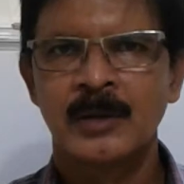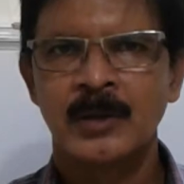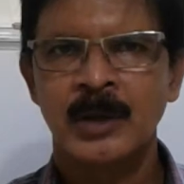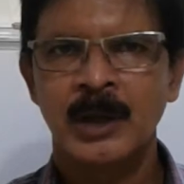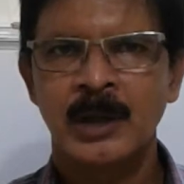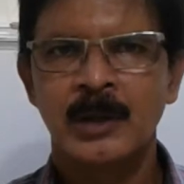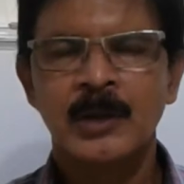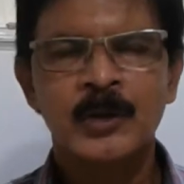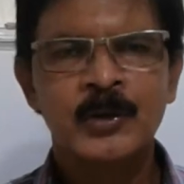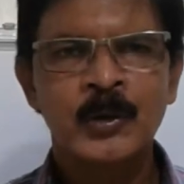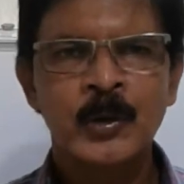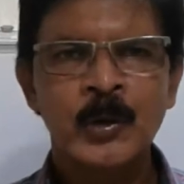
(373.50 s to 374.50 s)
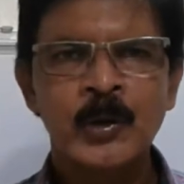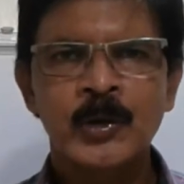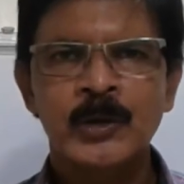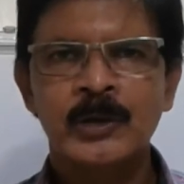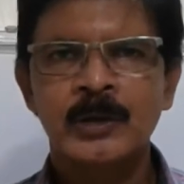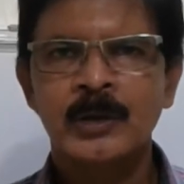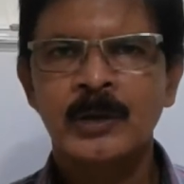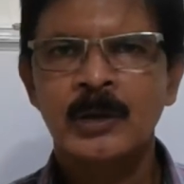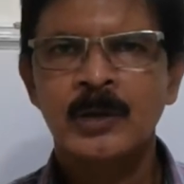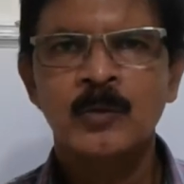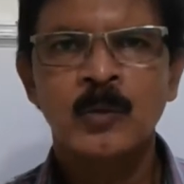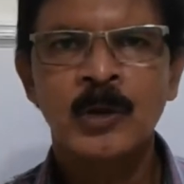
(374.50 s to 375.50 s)
Okay, so
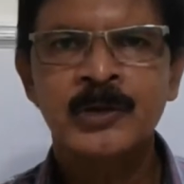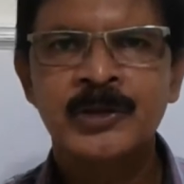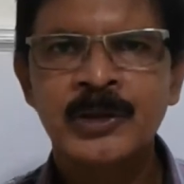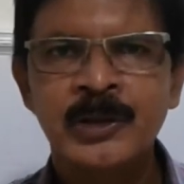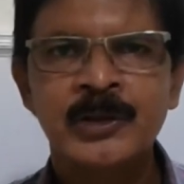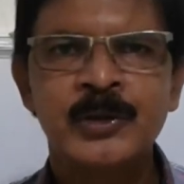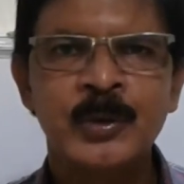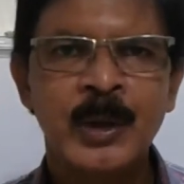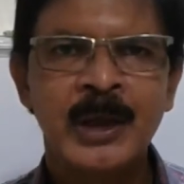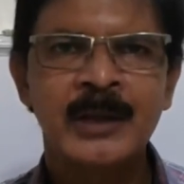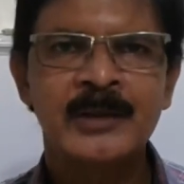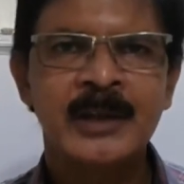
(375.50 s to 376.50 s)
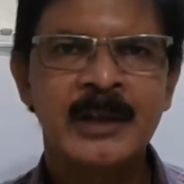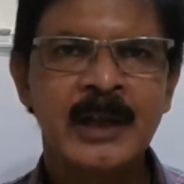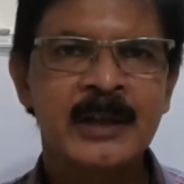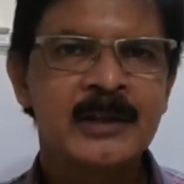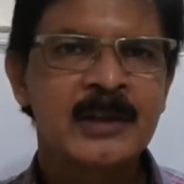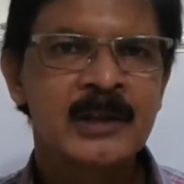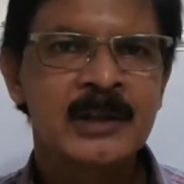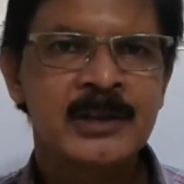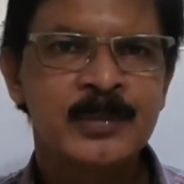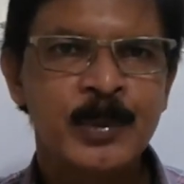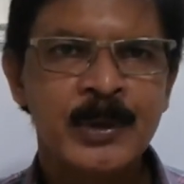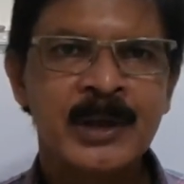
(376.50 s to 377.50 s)
what she is doing is that girl
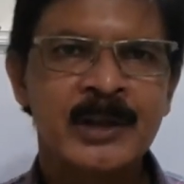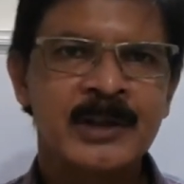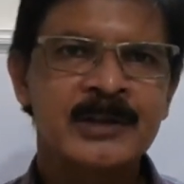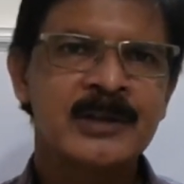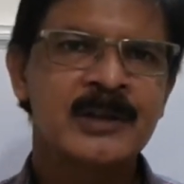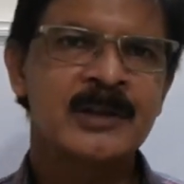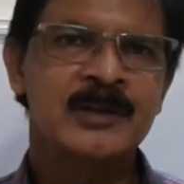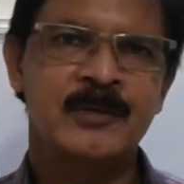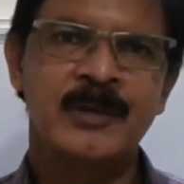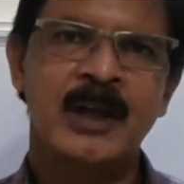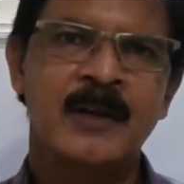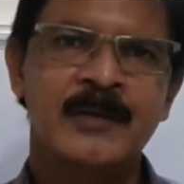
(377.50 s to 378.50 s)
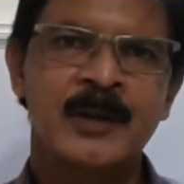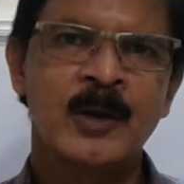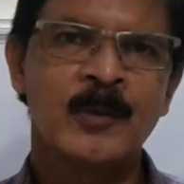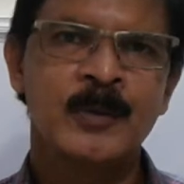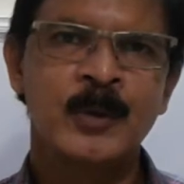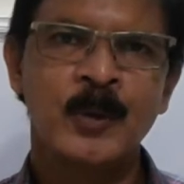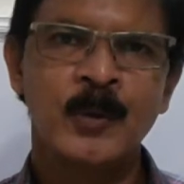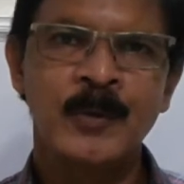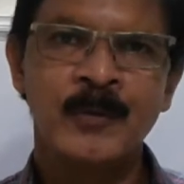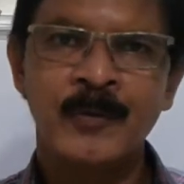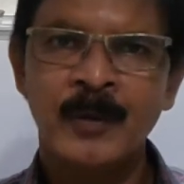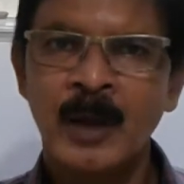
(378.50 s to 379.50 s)
is putting courage in us. We are afraid of
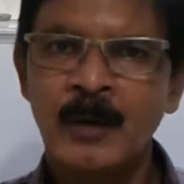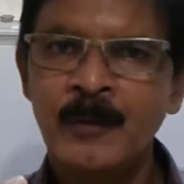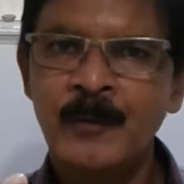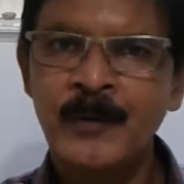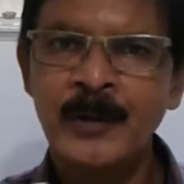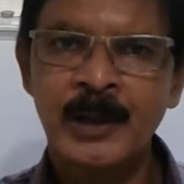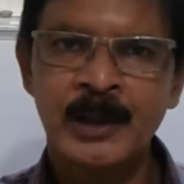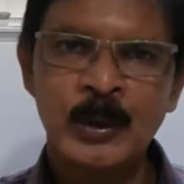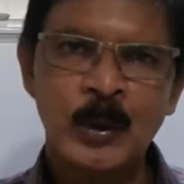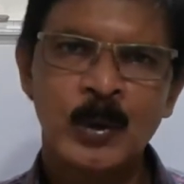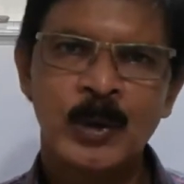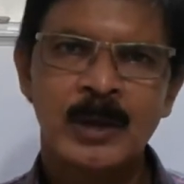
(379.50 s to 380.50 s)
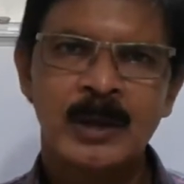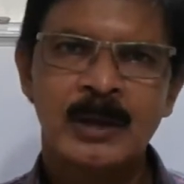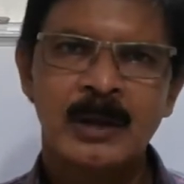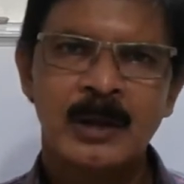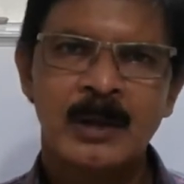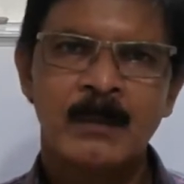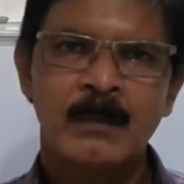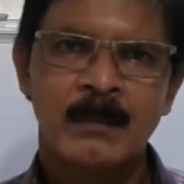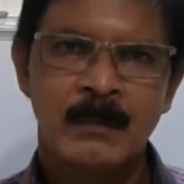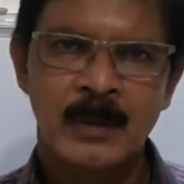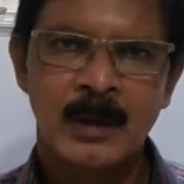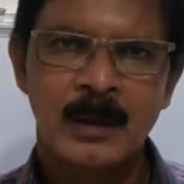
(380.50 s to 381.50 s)
you, we fear you.
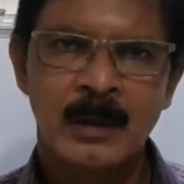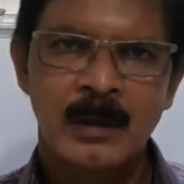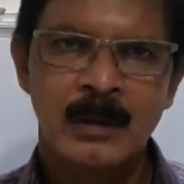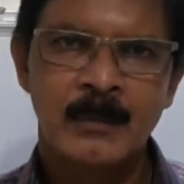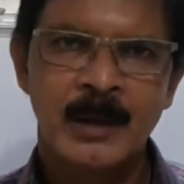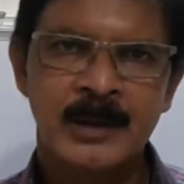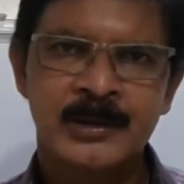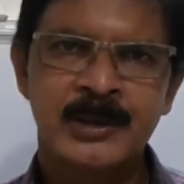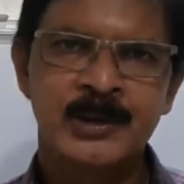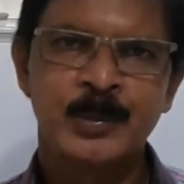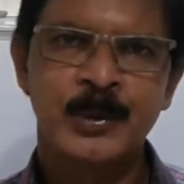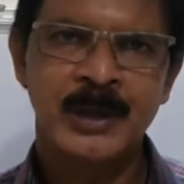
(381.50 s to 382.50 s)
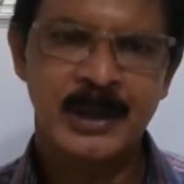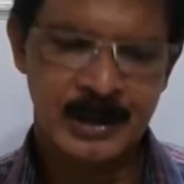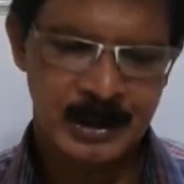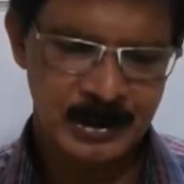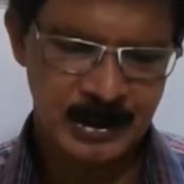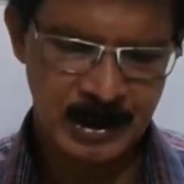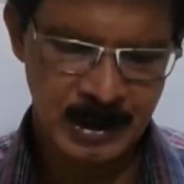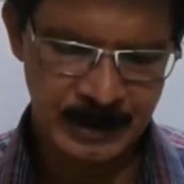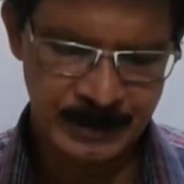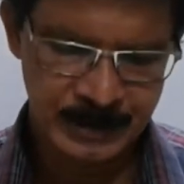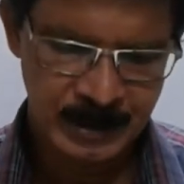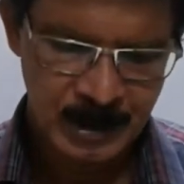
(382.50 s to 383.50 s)
But she is putting courage in
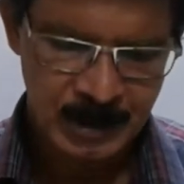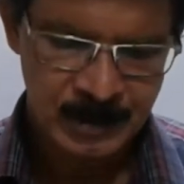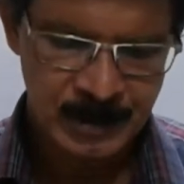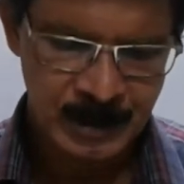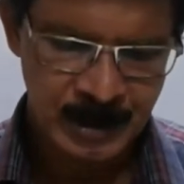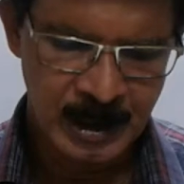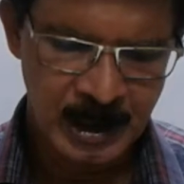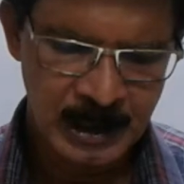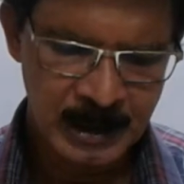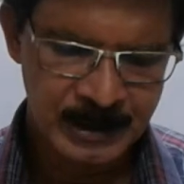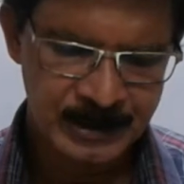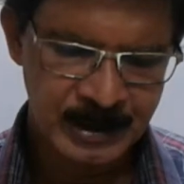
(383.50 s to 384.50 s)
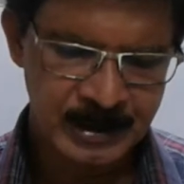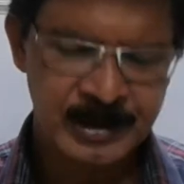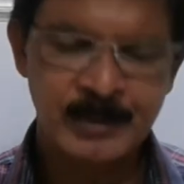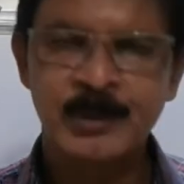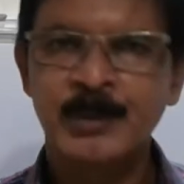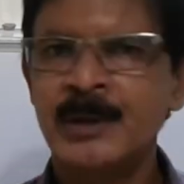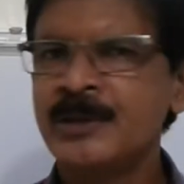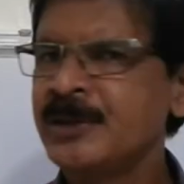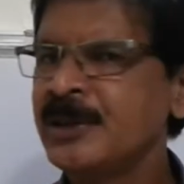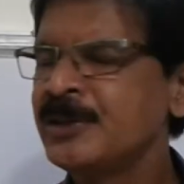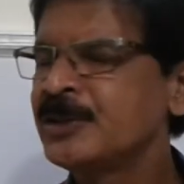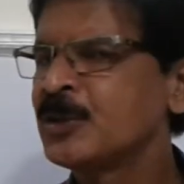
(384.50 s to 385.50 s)
us. She really doesn't seem to be,
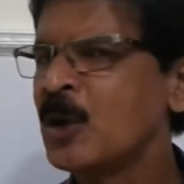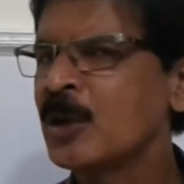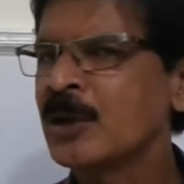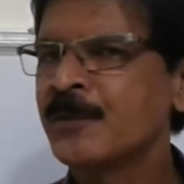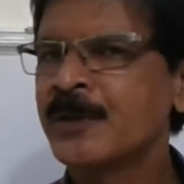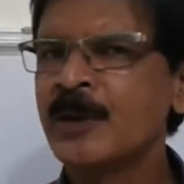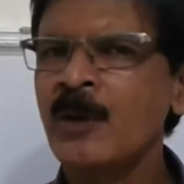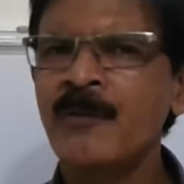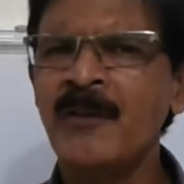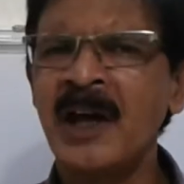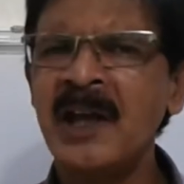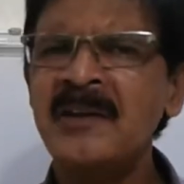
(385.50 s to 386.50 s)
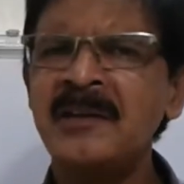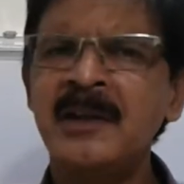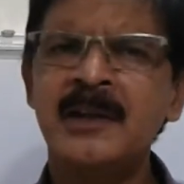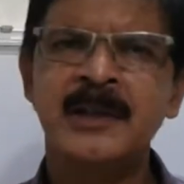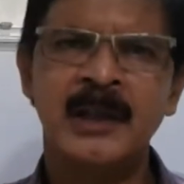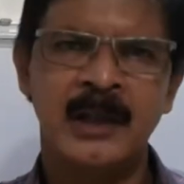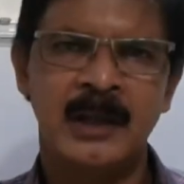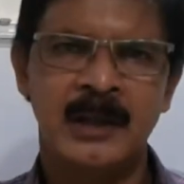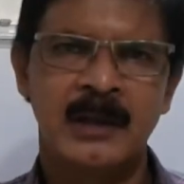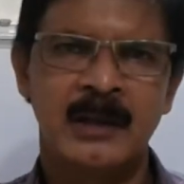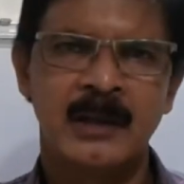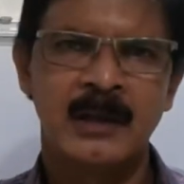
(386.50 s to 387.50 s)
she is not afraid of anything.